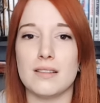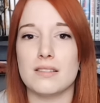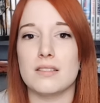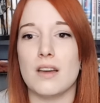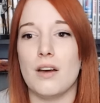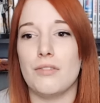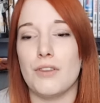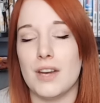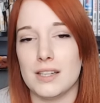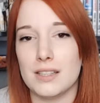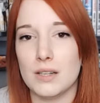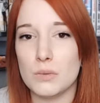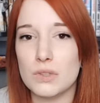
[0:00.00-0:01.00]
stuff,
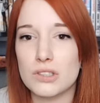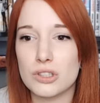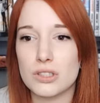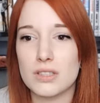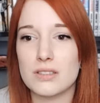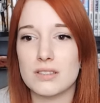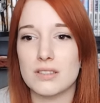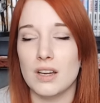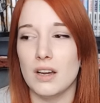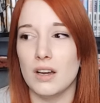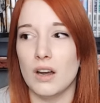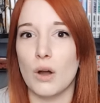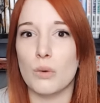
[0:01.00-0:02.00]
and it was just
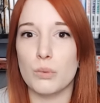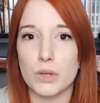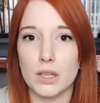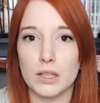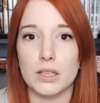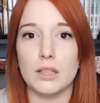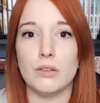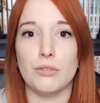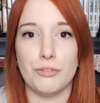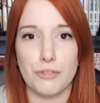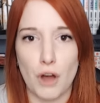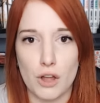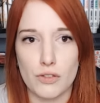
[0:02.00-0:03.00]
a really
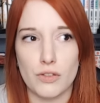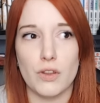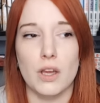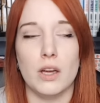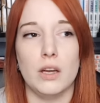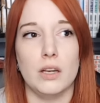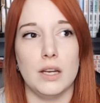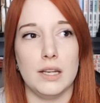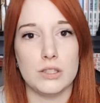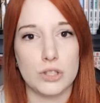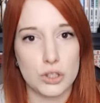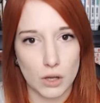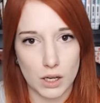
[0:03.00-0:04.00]
fun,
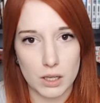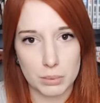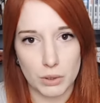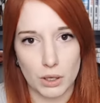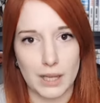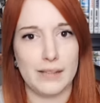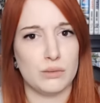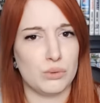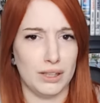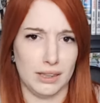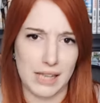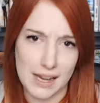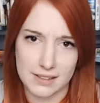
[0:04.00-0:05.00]
enjoyable and
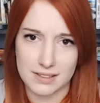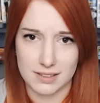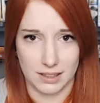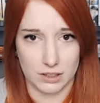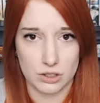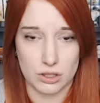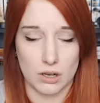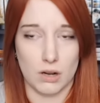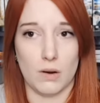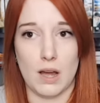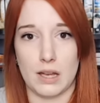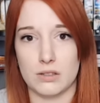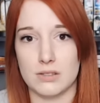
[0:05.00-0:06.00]
relaxing show,
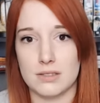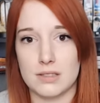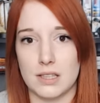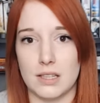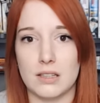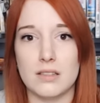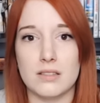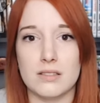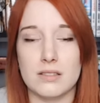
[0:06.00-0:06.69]
I could say, because